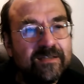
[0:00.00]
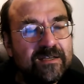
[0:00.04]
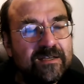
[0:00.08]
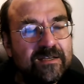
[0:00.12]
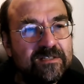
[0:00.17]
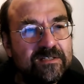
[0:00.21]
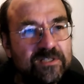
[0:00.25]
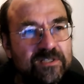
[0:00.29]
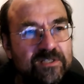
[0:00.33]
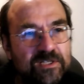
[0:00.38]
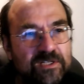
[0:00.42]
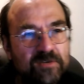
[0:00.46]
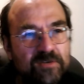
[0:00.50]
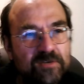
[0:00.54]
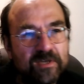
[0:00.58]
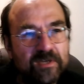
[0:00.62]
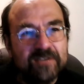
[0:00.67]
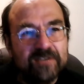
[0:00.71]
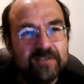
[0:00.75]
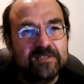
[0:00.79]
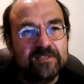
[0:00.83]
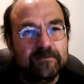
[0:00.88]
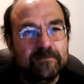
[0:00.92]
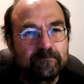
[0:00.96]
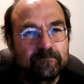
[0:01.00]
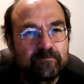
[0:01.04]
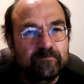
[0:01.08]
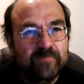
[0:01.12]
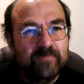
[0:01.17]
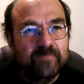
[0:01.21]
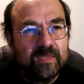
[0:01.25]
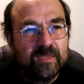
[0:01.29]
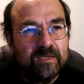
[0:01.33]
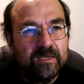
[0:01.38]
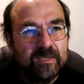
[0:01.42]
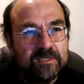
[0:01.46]
to do that
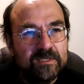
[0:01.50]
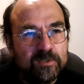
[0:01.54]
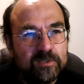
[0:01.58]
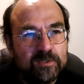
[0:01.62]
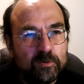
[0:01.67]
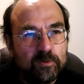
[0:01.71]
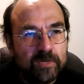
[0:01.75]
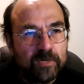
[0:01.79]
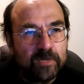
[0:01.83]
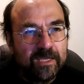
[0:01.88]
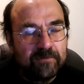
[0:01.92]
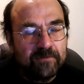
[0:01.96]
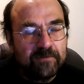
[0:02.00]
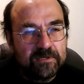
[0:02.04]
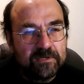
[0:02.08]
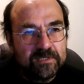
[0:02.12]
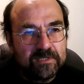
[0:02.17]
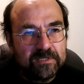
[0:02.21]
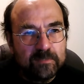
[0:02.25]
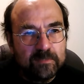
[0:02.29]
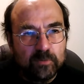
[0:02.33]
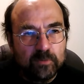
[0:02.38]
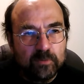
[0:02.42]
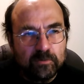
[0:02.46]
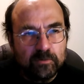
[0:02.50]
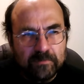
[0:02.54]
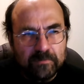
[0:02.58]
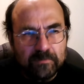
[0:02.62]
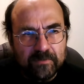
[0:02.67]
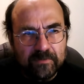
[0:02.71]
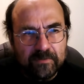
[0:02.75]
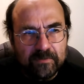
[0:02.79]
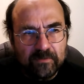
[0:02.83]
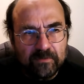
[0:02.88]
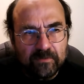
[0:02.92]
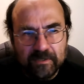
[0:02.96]
is your hero symbol,
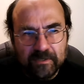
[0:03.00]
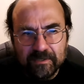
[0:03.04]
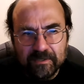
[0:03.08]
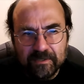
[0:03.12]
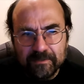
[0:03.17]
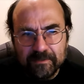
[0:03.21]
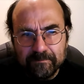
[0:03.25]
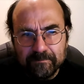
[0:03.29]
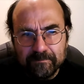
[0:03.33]
if you like.